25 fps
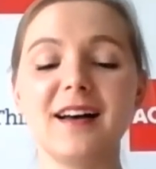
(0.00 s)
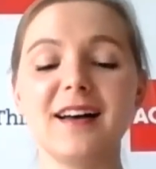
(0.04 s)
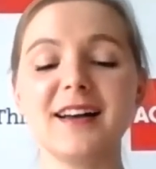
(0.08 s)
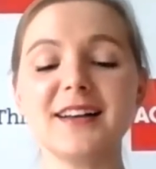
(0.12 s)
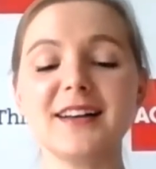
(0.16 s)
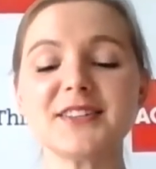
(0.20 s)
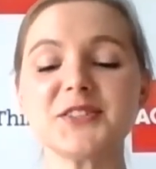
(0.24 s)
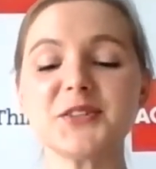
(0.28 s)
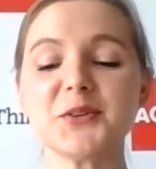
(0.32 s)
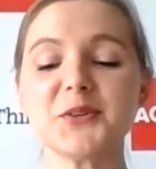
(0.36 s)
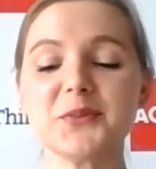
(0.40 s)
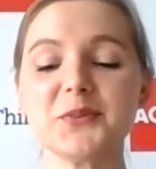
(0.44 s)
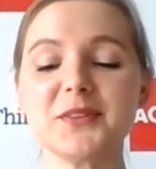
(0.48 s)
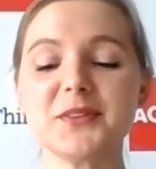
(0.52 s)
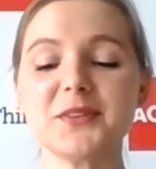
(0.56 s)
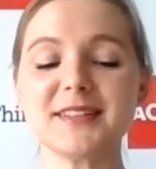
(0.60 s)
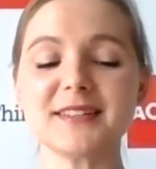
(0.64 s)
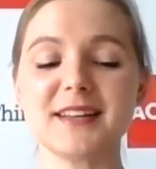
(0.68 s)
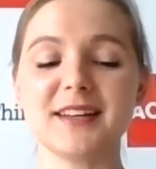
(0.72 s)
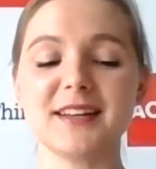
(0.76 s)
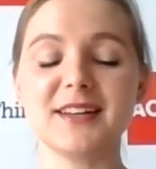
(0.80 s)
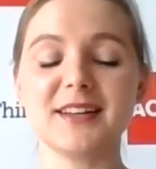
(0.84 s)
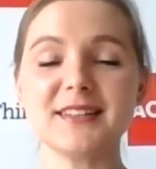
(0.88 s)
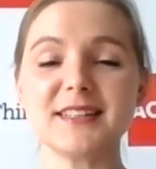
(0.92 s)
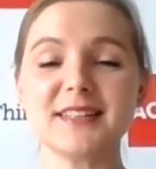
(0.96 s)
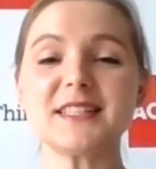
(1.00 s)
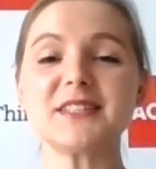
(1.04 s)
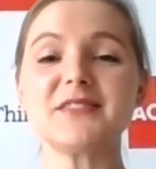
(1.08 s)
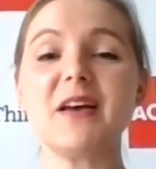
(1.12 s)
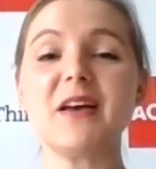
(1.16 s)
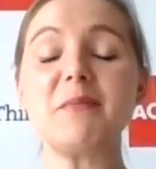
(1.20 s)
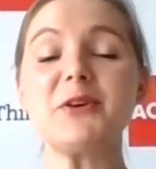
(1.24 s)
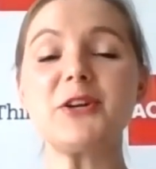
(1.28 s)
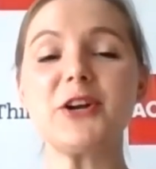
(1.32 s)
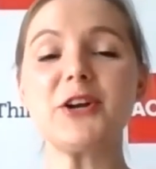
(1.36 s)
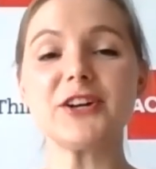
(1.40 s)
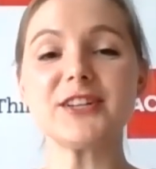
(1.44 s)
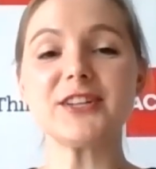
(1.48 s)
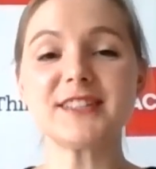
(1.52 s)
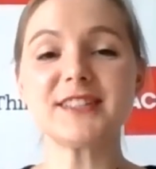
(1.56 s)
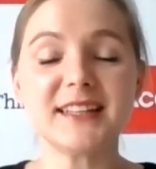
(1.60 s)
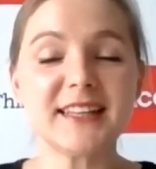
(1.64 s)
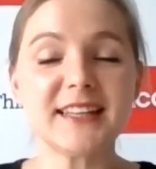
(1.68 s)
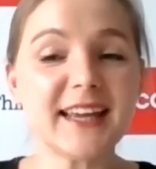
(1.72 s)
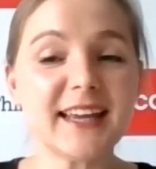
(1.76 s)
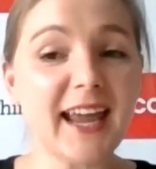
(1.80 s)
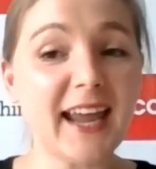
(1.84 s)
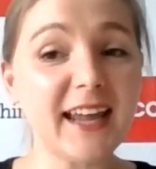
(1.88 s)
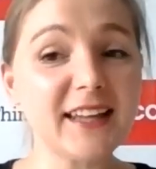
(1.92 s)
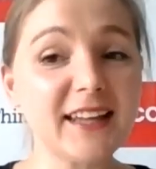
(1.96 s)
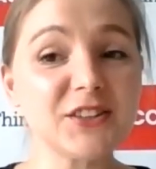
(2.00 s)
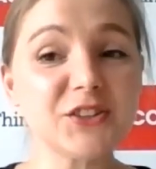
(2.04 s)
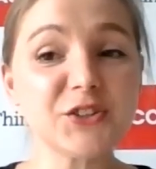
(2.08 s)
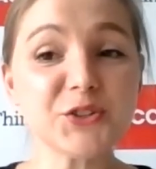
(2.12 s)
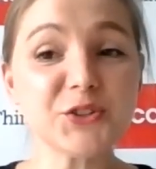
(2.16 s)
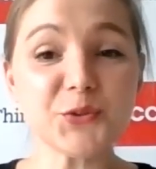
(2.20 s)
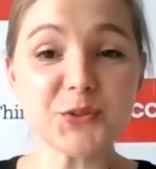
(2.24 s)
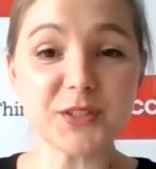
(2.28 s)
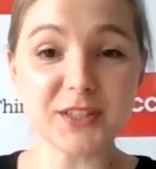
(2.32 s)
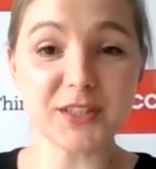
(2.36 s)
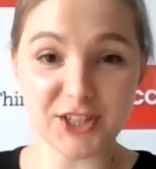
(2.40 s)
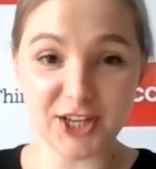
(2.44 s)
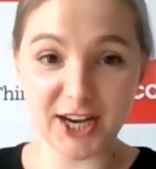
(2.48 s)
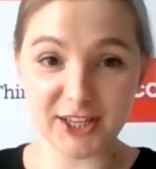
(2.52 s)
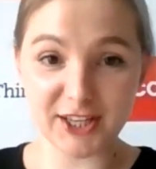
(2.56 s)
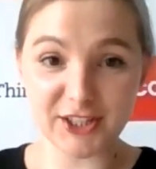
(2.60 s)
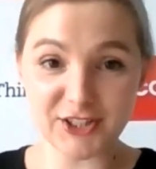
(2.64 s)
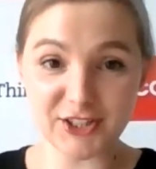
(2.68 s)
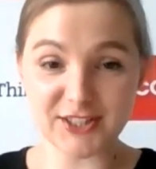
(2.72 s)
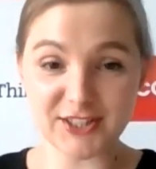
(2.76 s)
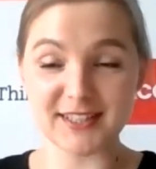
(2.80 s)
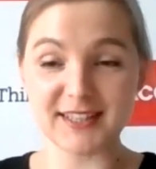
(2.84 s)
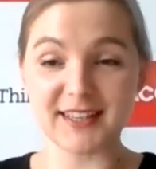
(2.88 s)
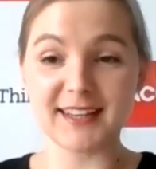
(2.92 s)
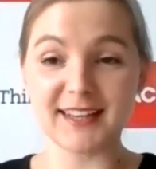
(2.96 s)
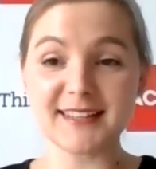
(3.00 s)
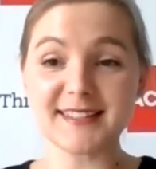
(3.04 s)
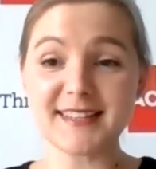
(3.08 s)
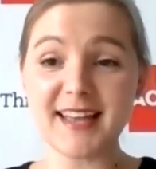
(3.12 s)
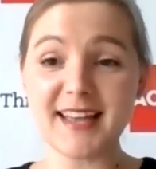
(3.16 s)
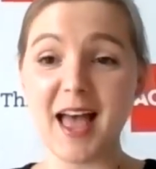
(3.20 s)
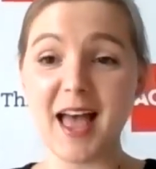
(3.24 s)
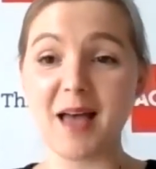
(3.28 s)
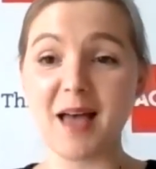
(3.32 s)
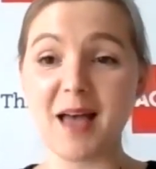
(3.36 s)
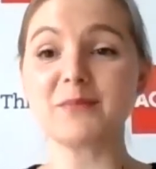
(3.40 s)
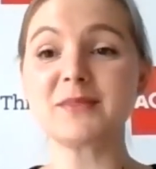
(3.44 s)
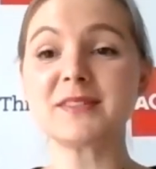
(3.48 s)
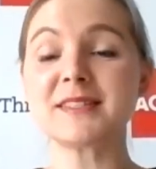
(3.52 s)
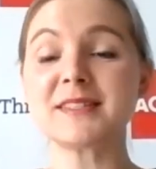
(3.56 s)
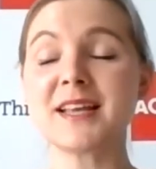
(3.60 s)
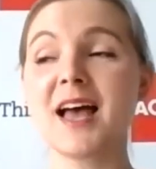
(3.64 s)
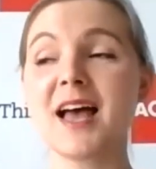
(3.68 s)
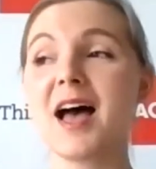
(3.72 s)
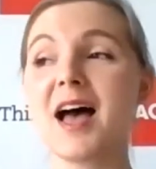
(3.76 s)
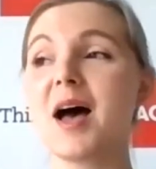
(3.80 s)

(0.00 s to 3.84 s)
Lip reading: So this webinar is dedicated to the changes in exams,